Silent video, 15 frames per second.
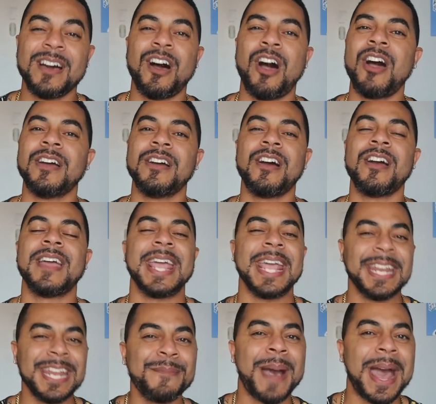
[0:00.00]
Are, are
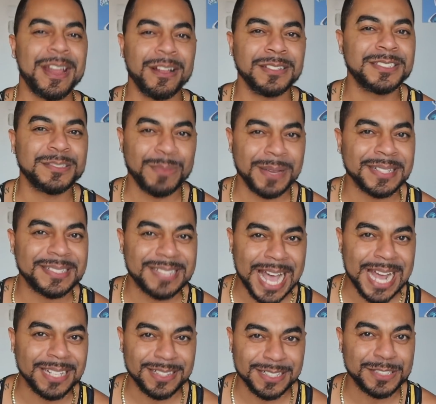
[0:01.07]
anybody on the twin side
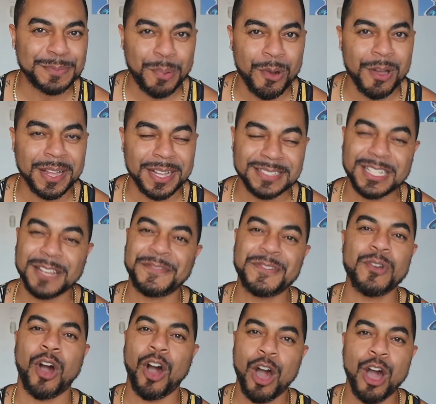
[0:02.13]
at this point? Because if
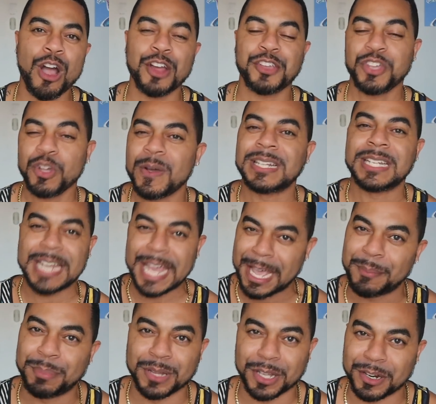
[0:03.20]
you are, you an
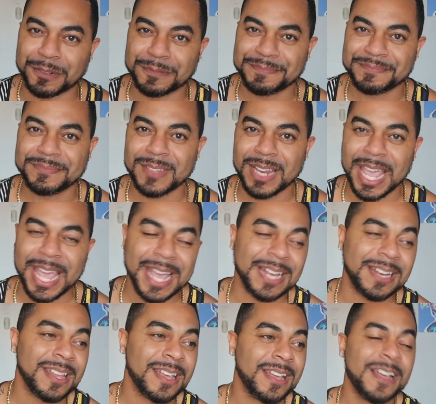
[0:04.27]
enabler.
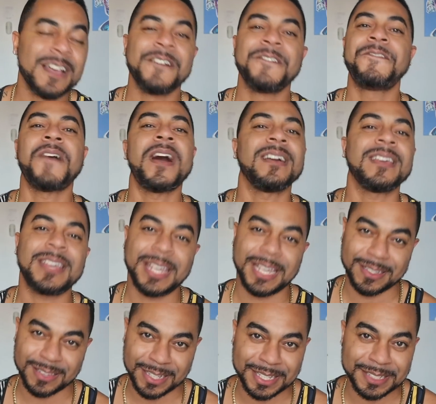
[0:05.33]
And fuck
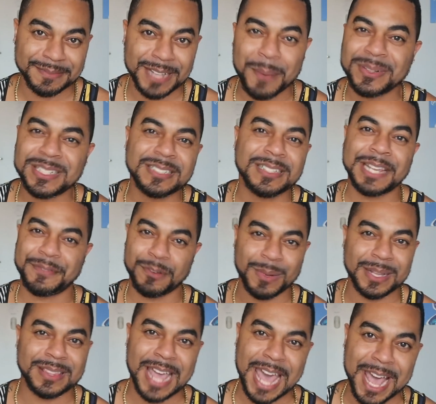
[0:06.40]
Keely. I'm going to just leave it
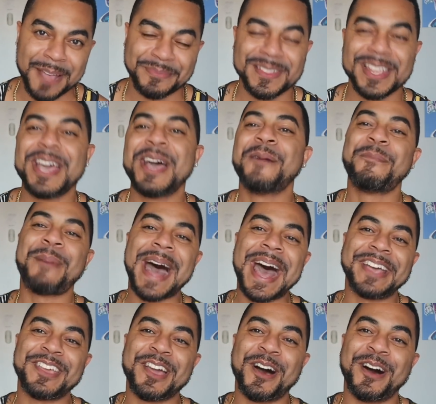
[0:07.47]
with that.
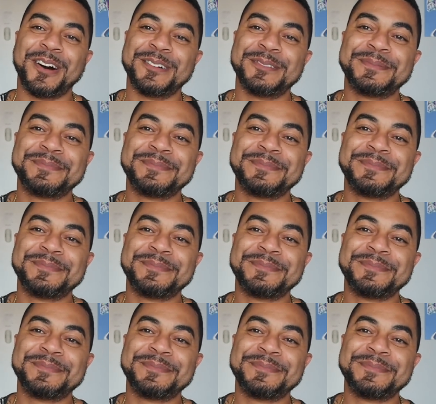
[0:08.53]
Bye, y'all.